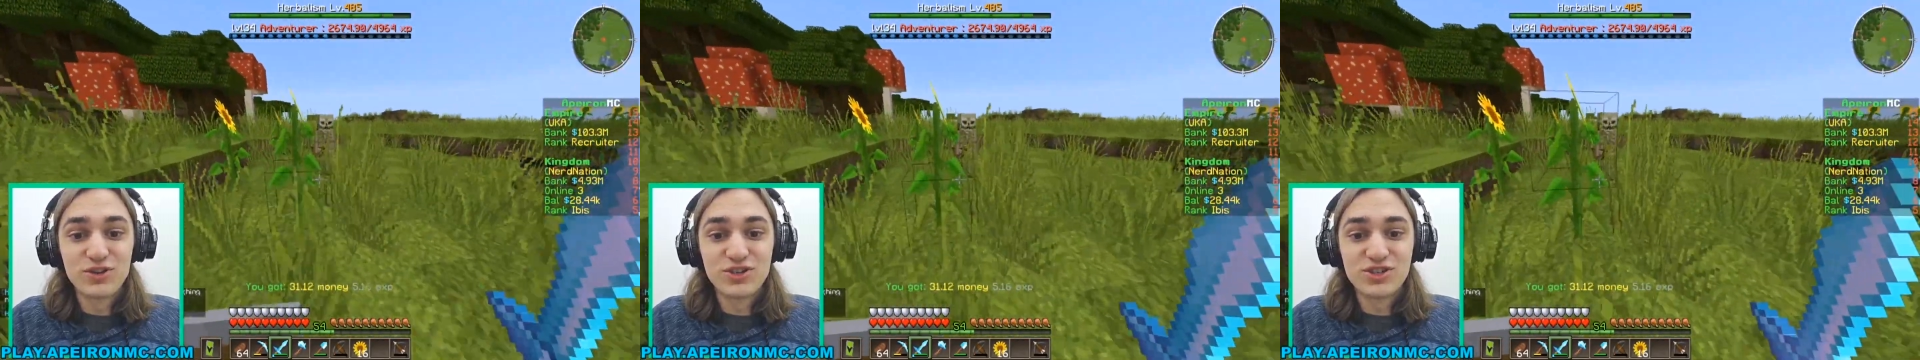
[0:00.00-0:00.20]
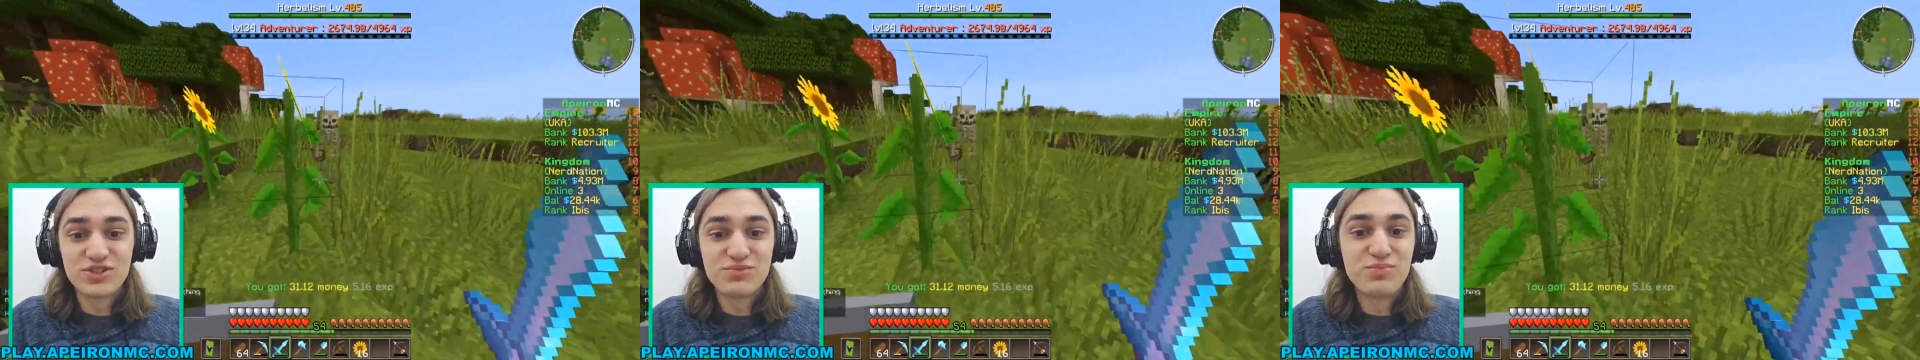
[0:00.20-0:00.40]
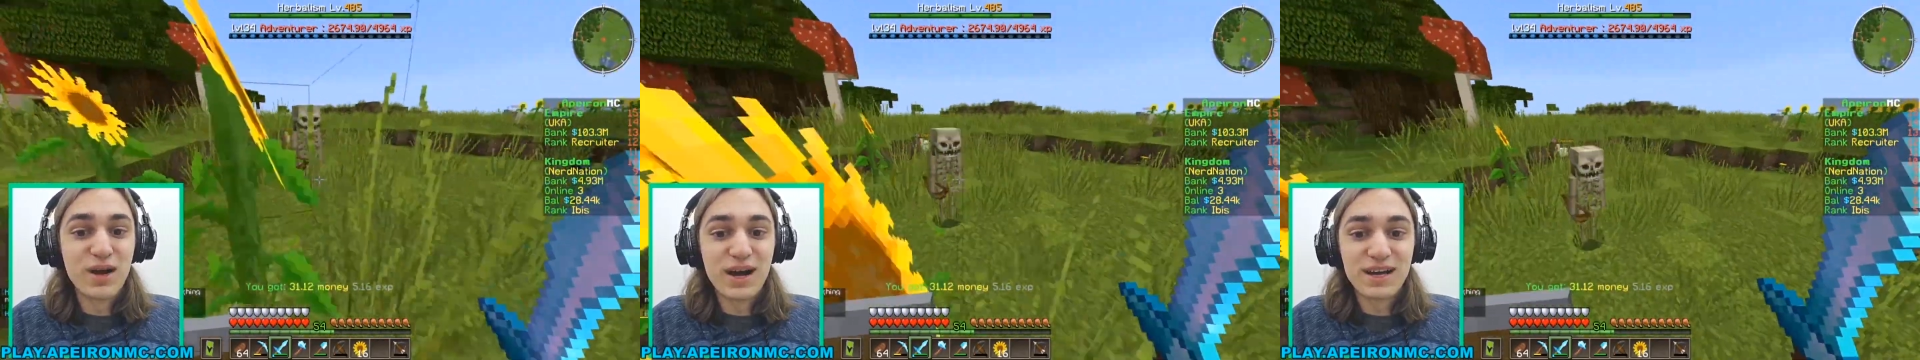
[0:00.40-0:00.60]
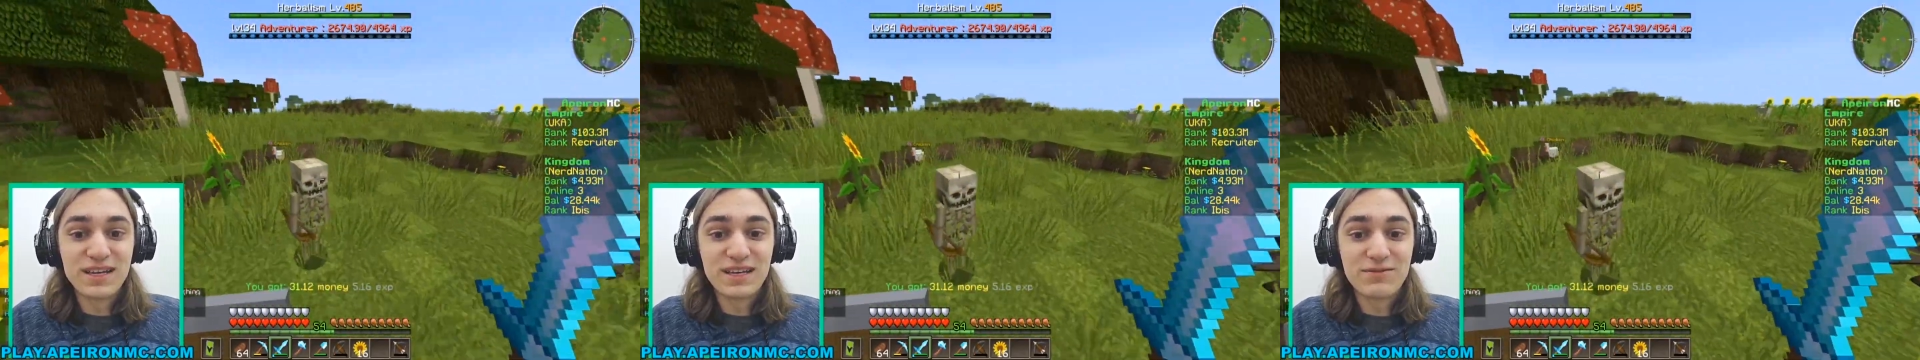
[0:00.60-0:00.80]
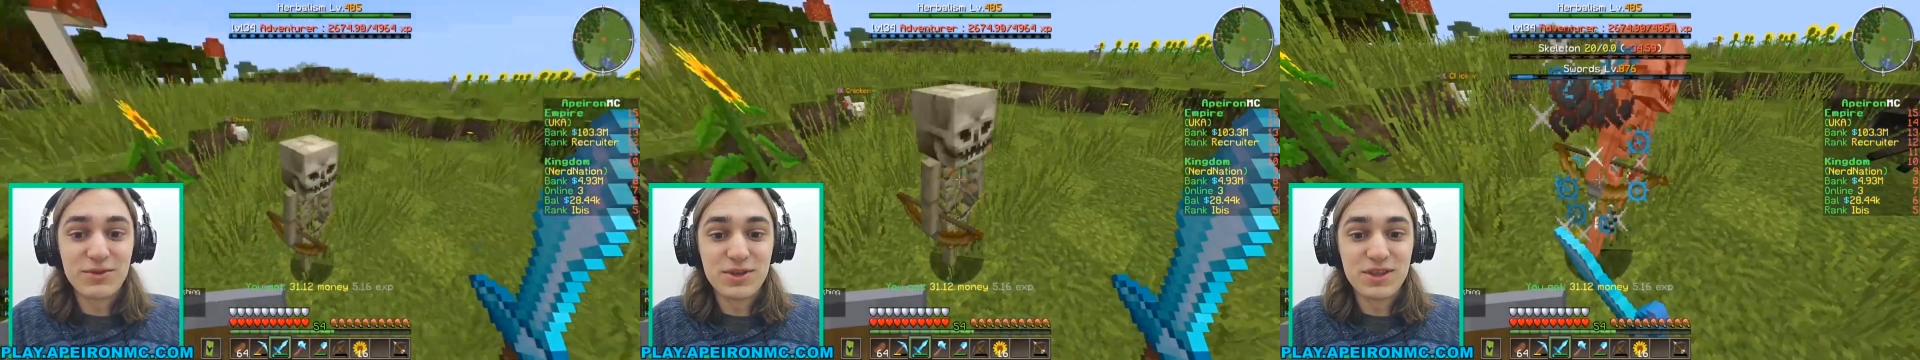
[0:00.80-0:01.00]
just
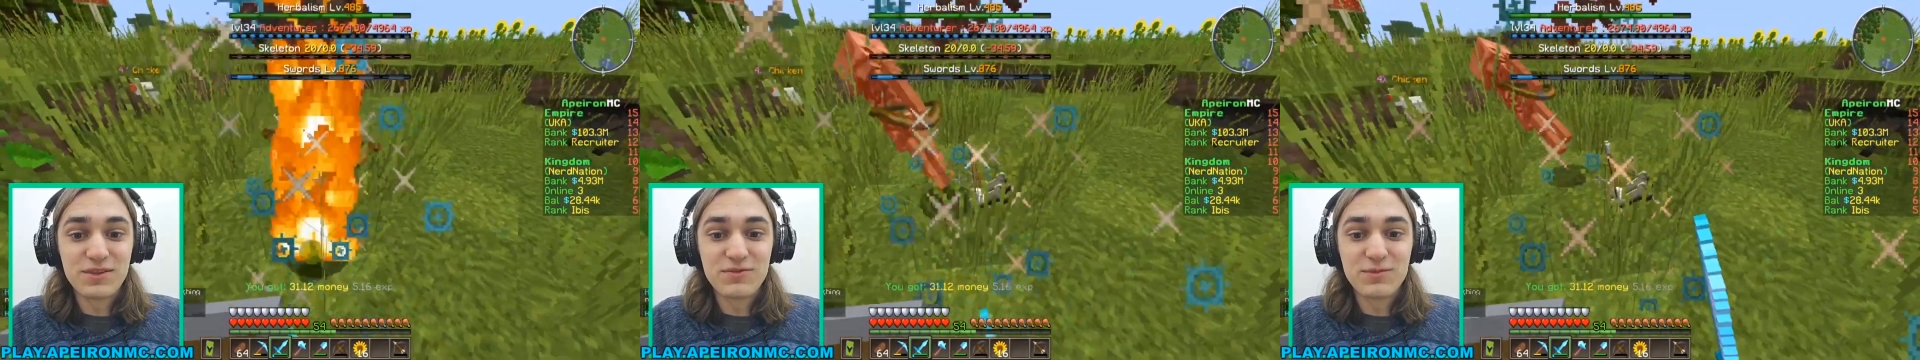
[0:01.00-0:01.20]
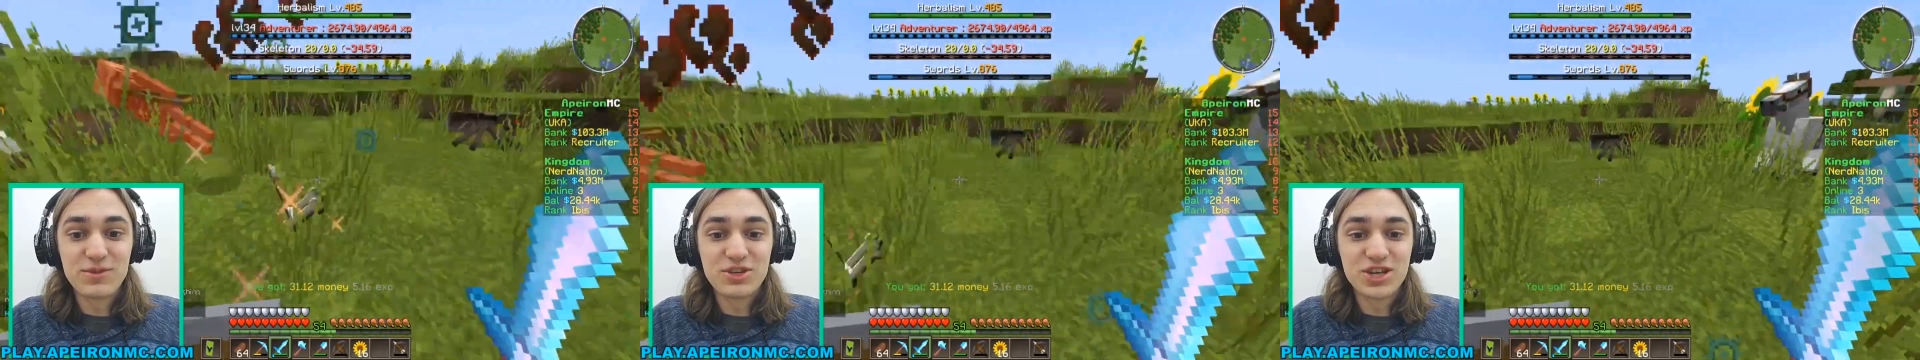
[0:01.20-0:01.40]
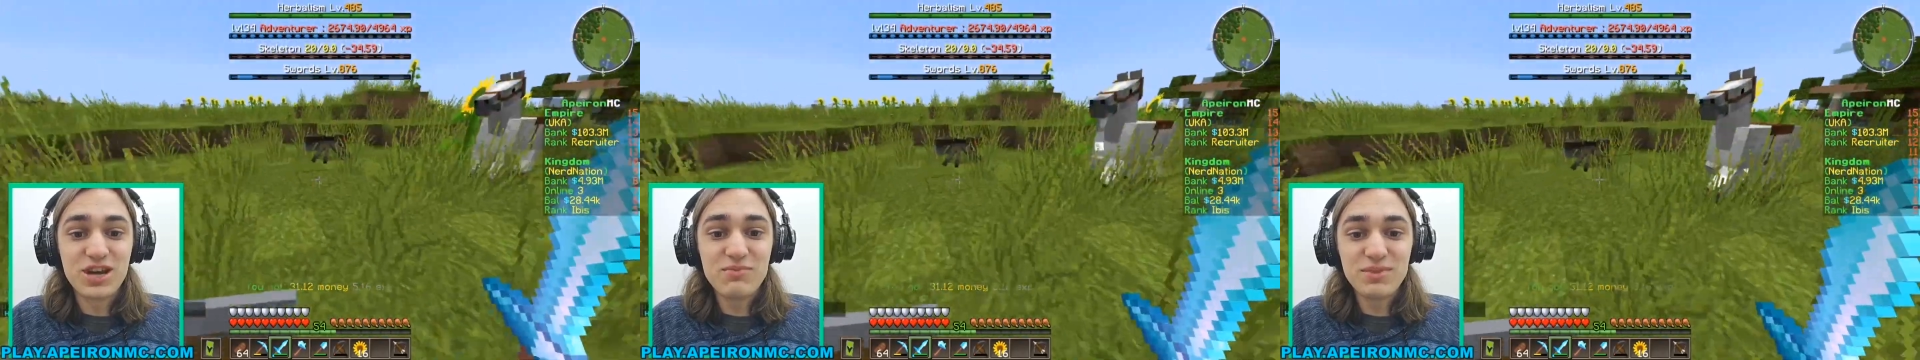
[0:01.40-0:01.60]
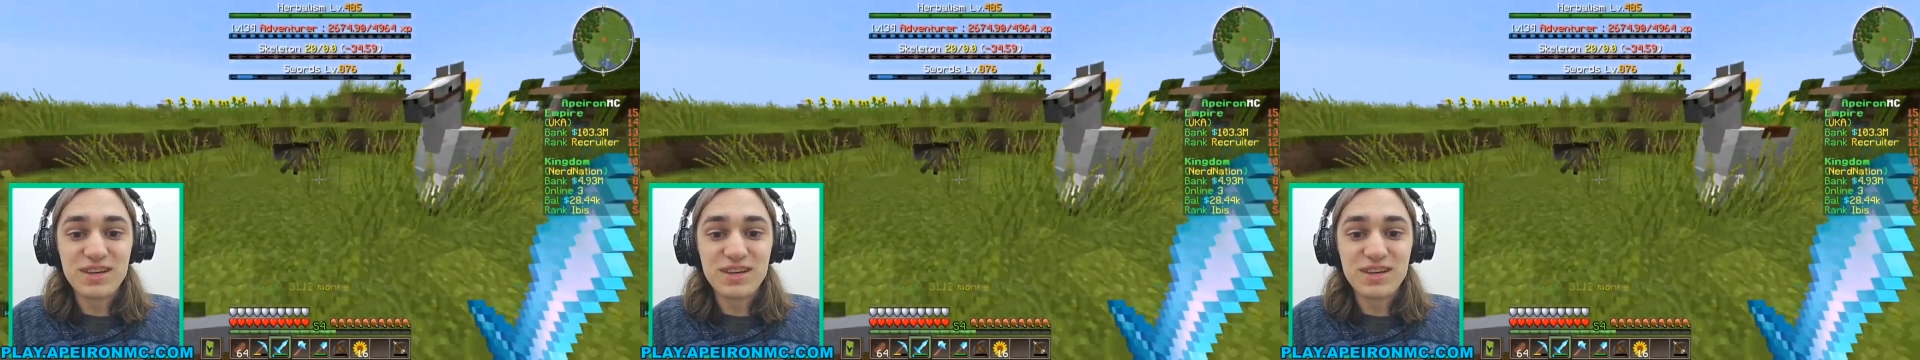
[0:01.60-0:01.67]
buying everything from the shop,